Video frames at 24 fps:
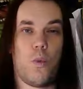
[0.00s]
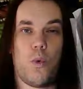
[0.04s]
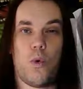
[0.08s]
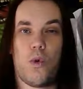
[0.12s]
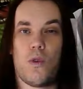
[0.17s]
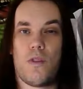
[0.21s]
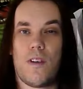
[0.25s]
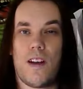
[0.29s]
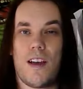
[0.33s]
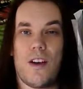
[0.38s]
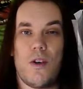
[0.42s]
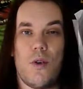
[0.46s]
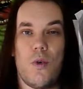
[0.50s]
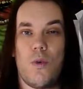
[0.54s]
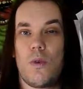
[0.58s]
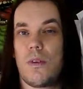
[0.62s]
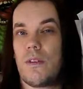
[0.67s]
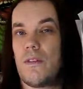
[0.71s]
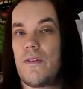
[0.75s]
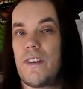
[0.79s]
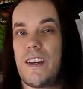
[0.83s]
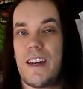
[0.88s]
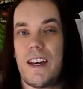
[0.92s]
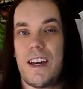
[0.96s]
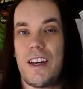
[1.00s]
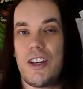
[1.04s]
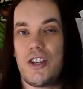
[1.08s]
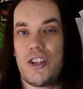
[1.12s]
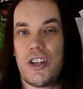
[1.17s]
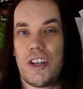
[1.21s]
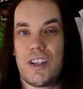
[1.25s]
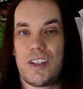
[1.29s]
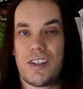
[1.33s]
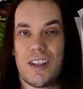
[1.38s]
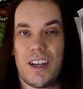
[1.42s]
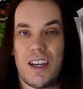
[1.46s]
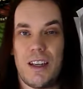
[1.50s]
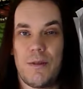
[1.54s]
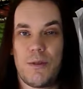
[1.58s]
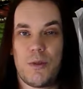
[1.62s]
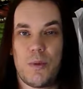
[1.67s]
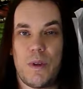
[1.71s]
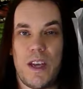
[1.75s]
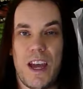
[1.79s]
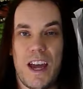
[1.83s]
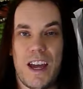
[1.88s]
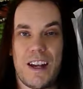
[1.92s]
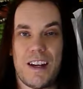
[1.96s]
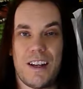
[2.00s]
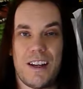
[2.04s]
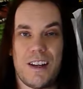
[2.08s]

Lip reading: wore out all the VHS tapes we had at